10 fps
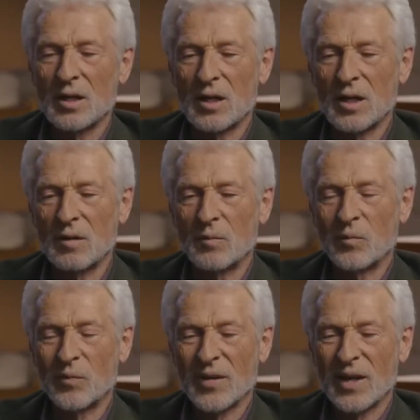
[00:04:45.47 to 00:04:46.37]

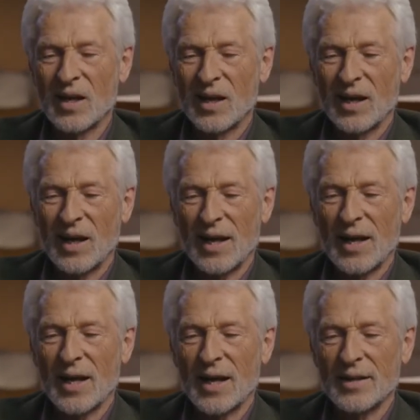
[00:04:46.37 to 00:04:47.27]
Um,
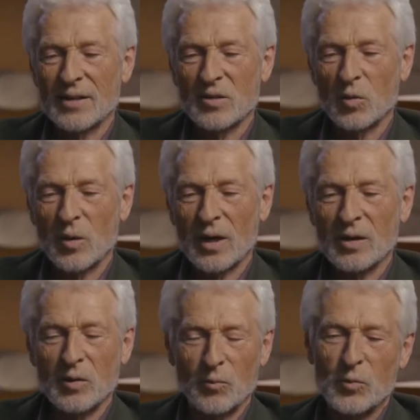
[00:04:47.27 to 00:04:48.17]
and
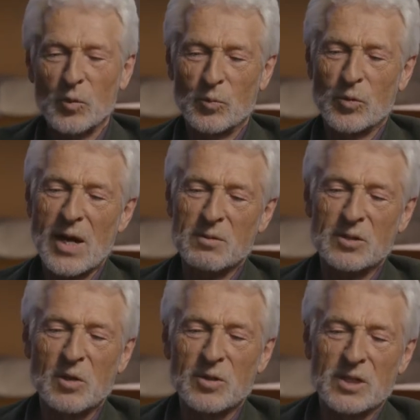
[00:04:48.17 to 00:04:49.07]
uh, you
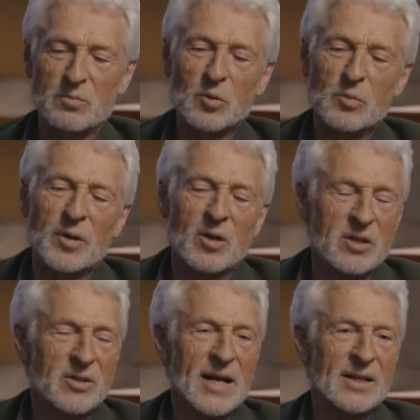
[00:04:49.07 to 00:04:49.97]
perhaps know this book by
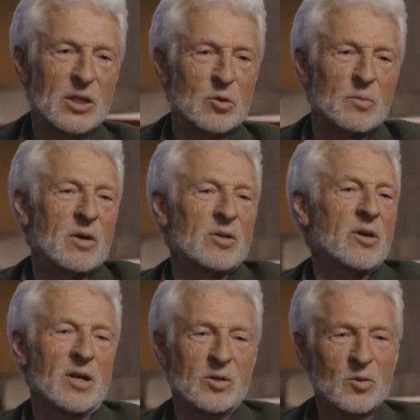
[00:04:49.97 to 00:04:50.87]
Arthur Danto about
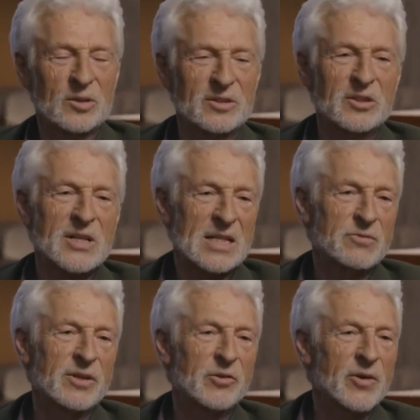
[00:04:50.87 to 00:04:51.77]
art called The
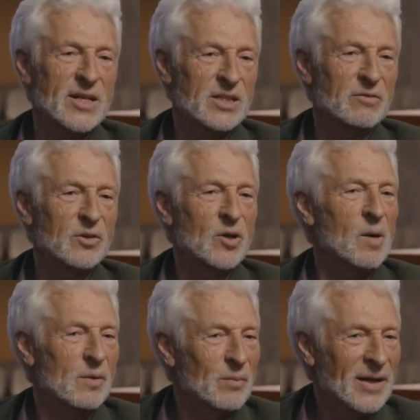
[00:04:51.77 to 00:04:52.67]
Transfiguration of the
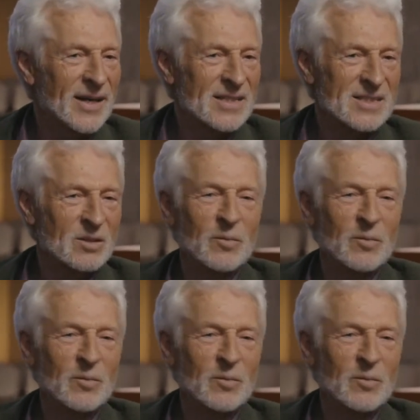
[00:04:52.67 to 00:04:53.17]
Commonplace.